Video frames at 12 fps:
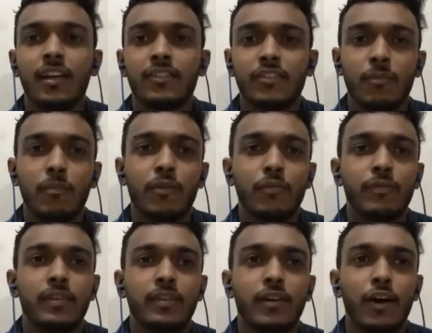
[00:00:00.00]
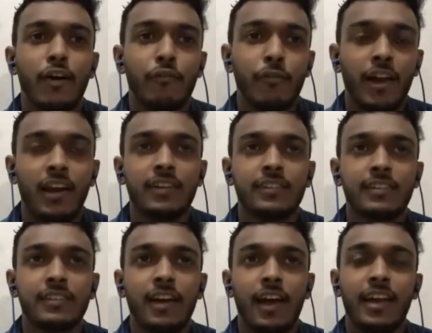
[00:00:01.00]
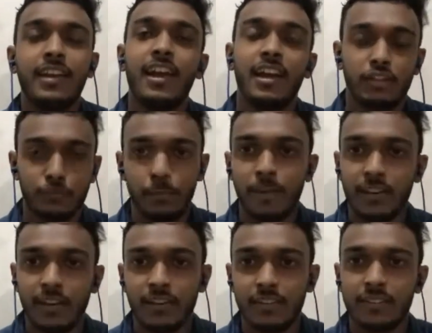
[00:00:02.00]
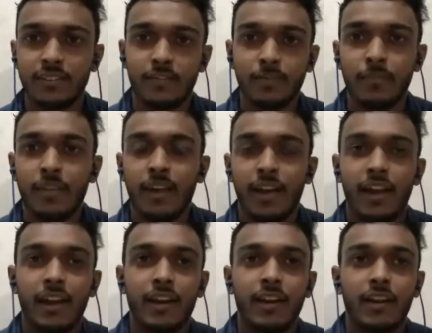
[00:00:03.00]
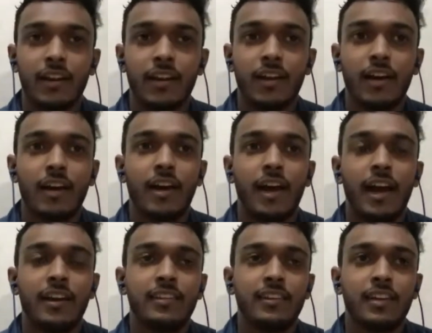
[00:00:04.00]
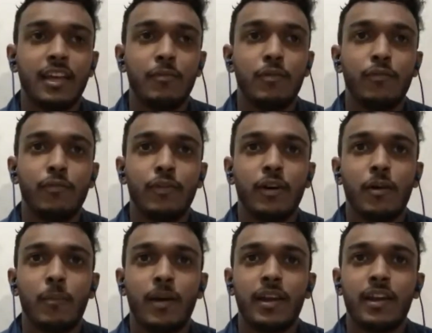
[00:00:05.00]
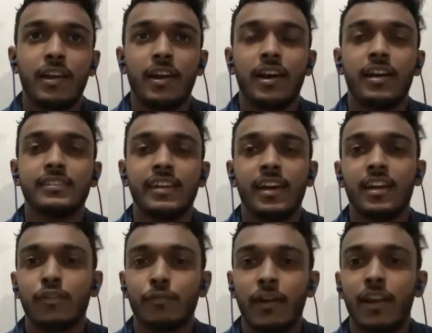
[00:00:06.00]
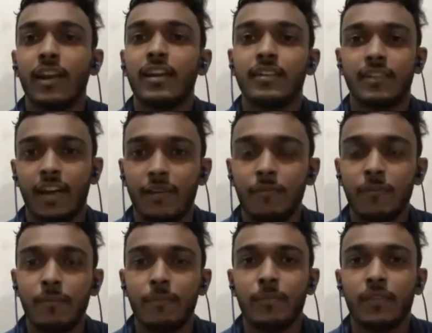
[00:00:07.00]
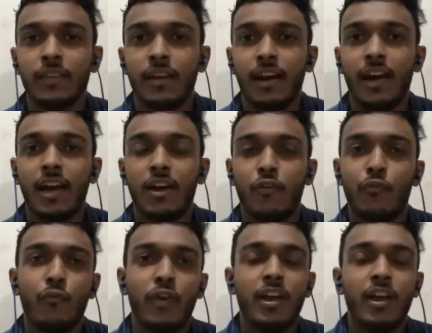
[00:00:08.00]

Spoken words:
some of the facts I experienced, and at the time of my JRF and net time, how